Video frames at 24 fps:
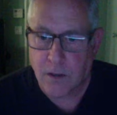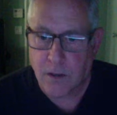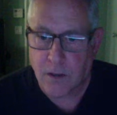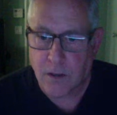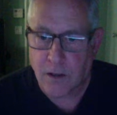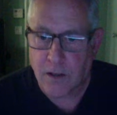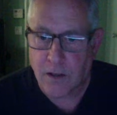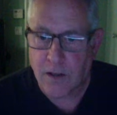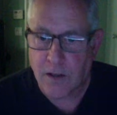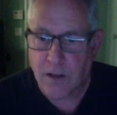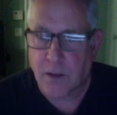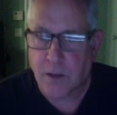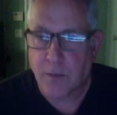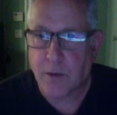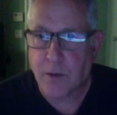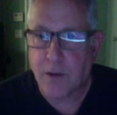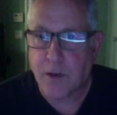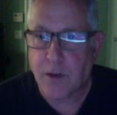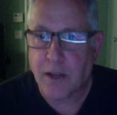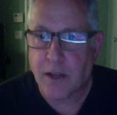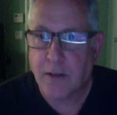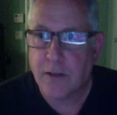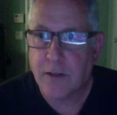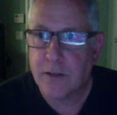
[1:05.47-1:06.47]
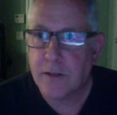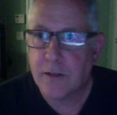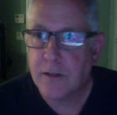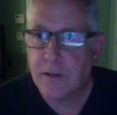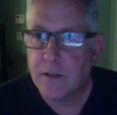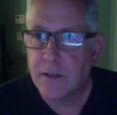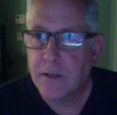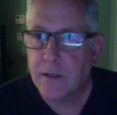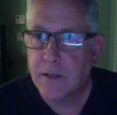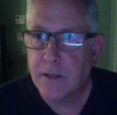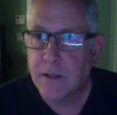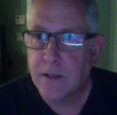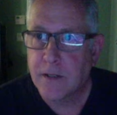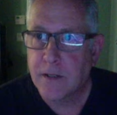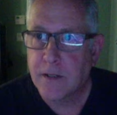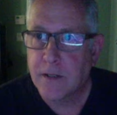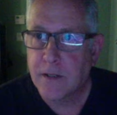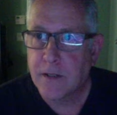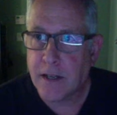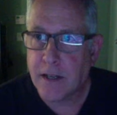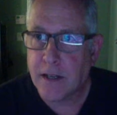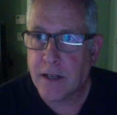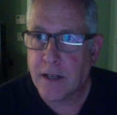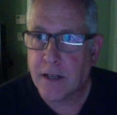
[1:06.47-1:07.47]
December 11,
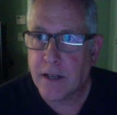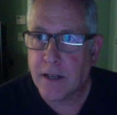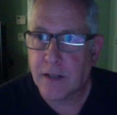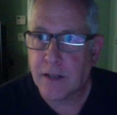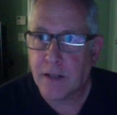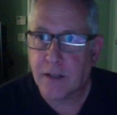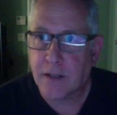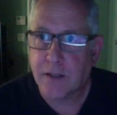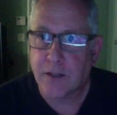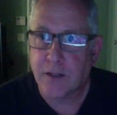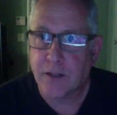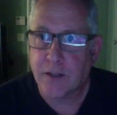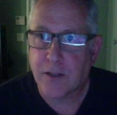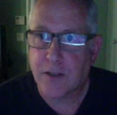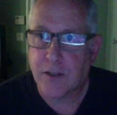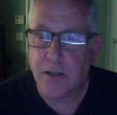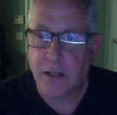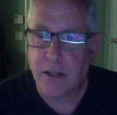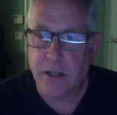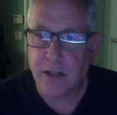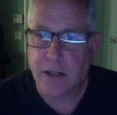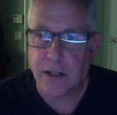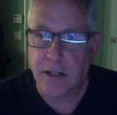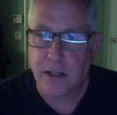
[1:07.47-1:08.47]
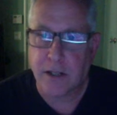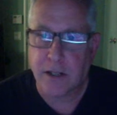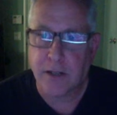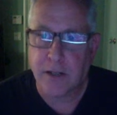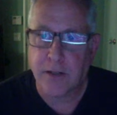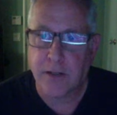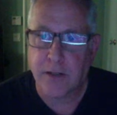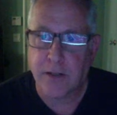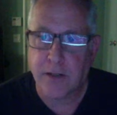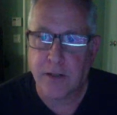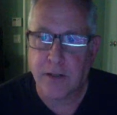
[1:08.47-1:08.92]
and this is 2 days later,